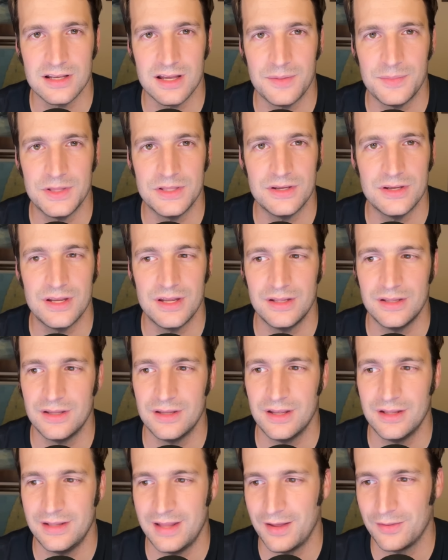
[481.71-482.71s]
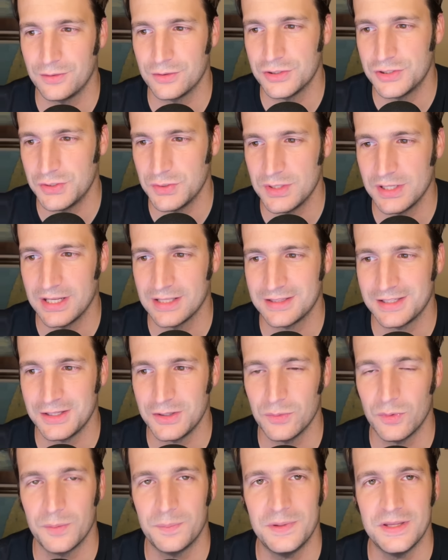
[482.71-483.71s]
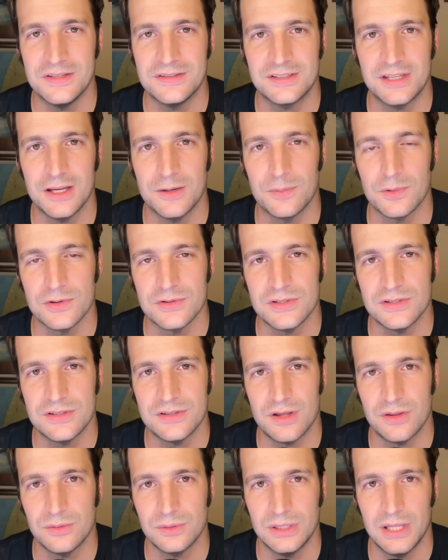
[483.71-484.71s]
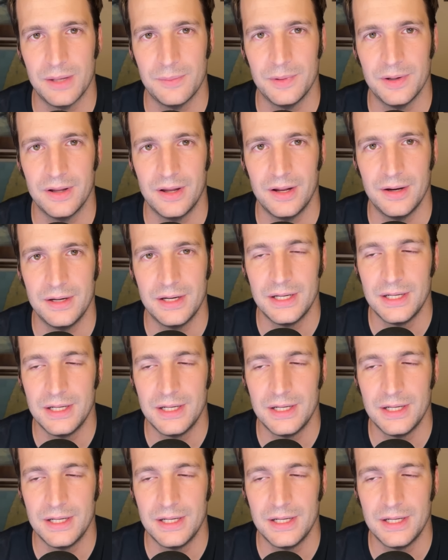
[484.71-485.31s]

I mean, and now they're shooting at the UN peacekeepers in southern Lebanon.